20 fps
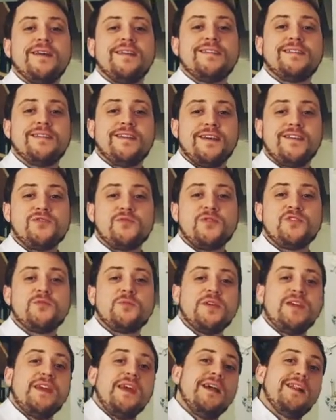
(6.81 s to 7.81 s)
Today's
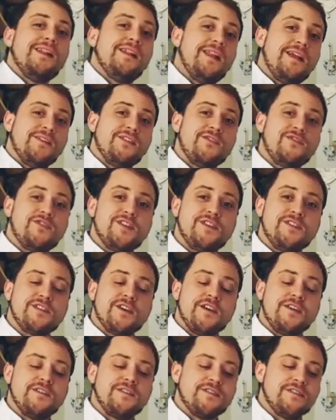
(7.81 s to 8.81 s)
recipe, London
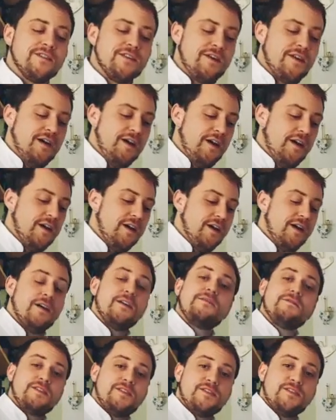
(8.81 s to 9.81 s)
cheesecakes.
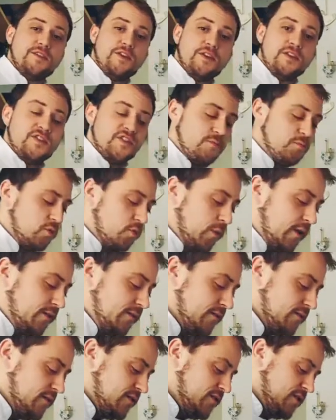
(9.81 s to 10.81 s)
This is a nice simple one.
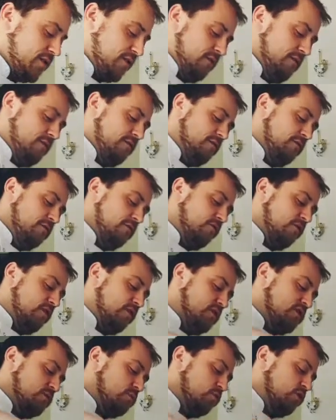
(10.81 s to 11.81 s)
So,
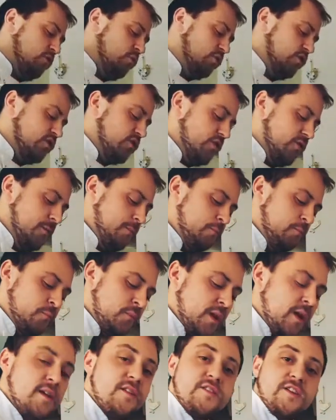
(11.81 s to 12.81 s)
first what you want to do
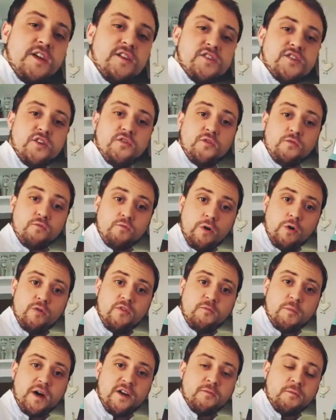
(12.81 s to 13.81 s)
is get yourself a roll
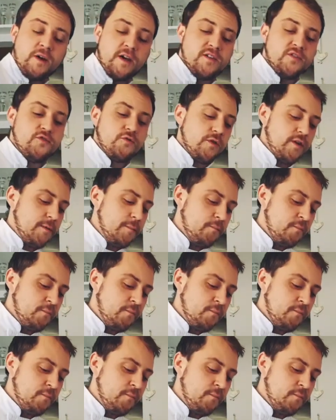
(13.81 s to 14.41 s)
of puff pastry.